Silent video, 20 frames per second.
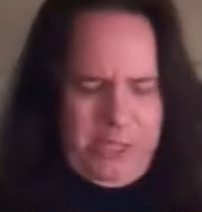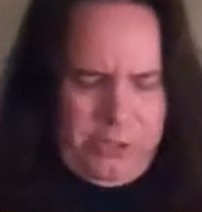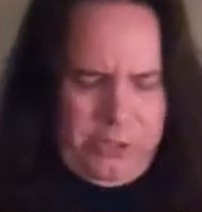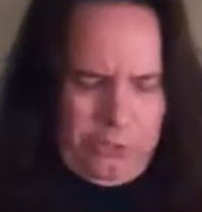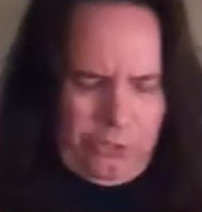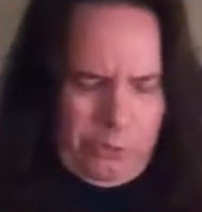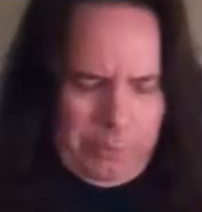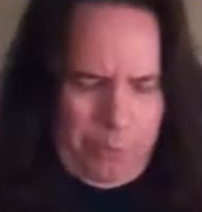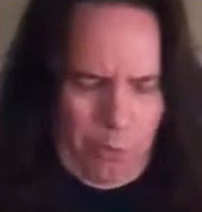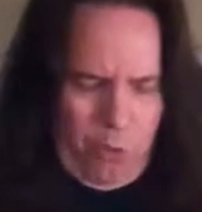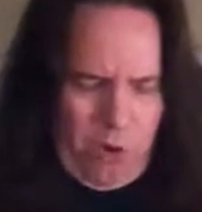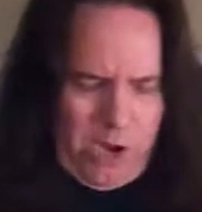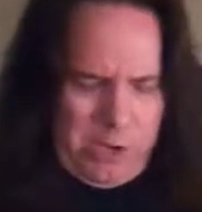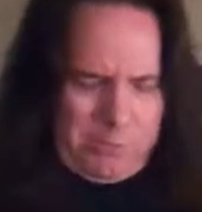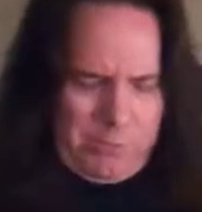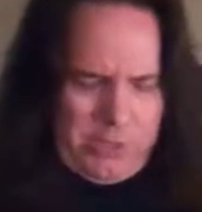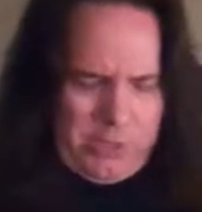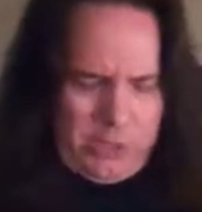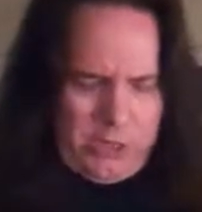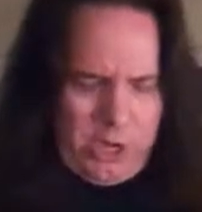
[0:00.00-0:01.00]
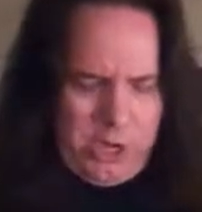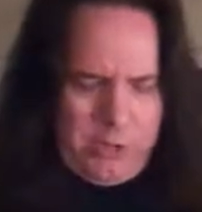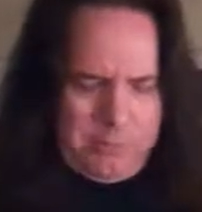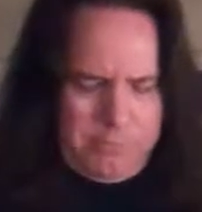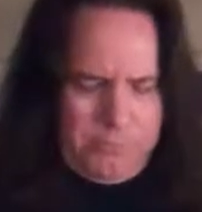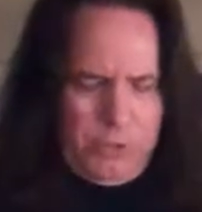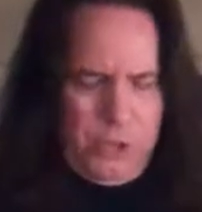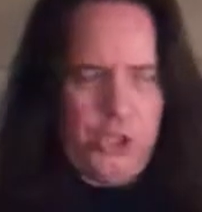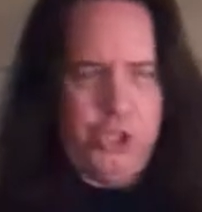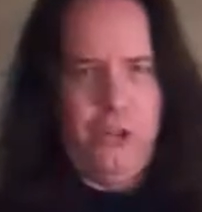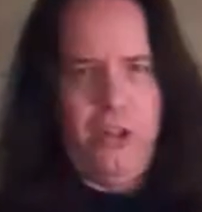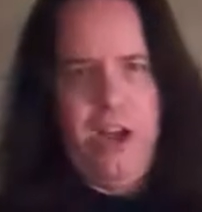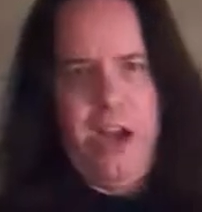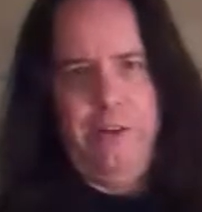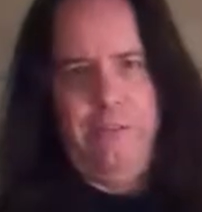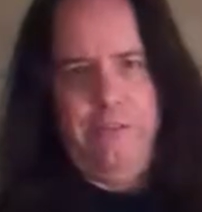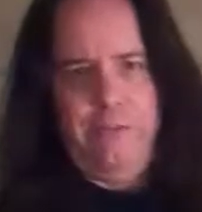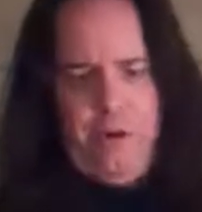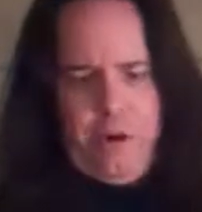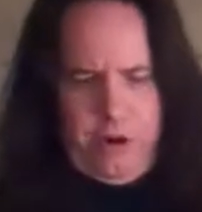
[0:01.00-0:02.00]
disappointment come
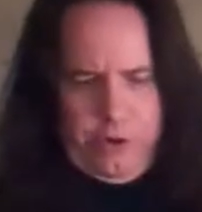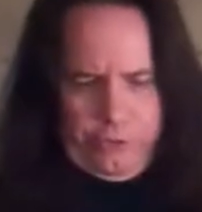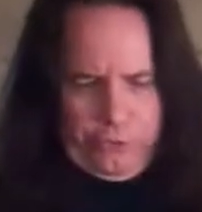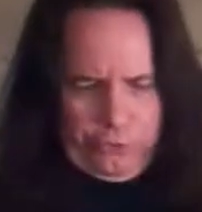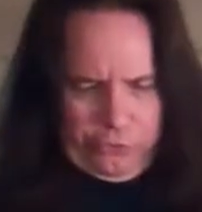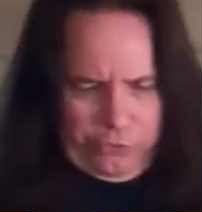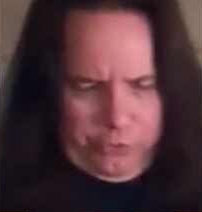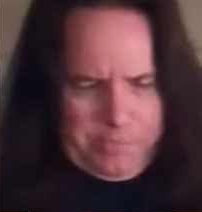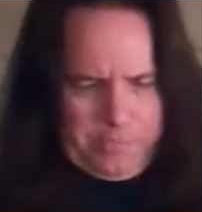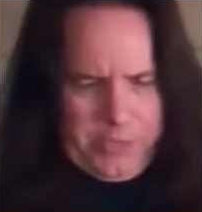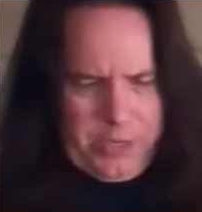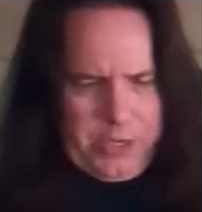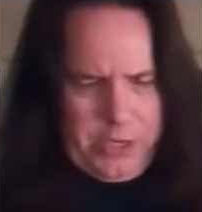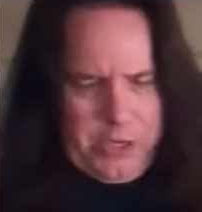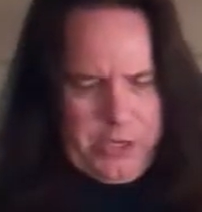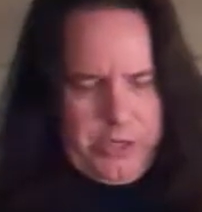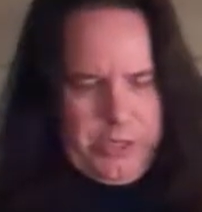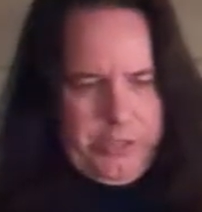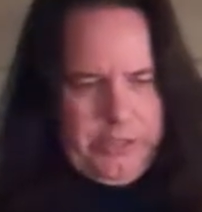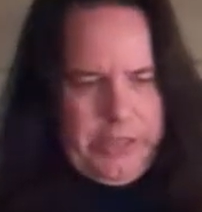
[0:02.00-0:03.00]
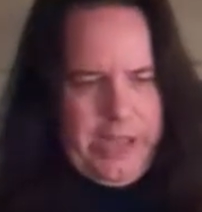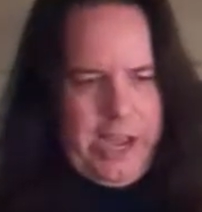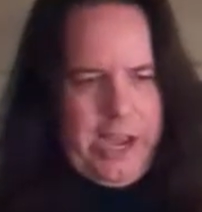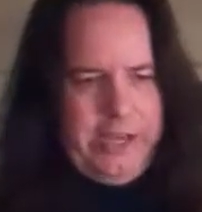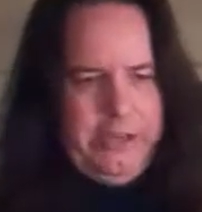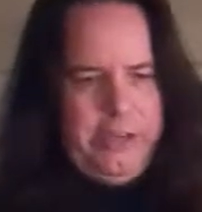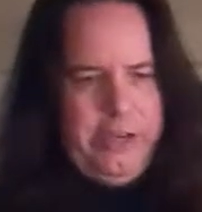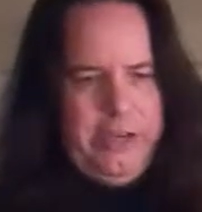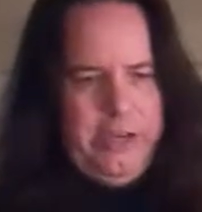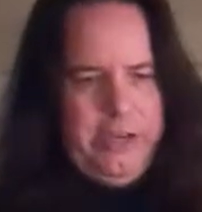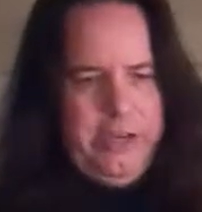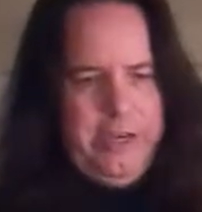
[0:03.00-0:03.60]
July 1st that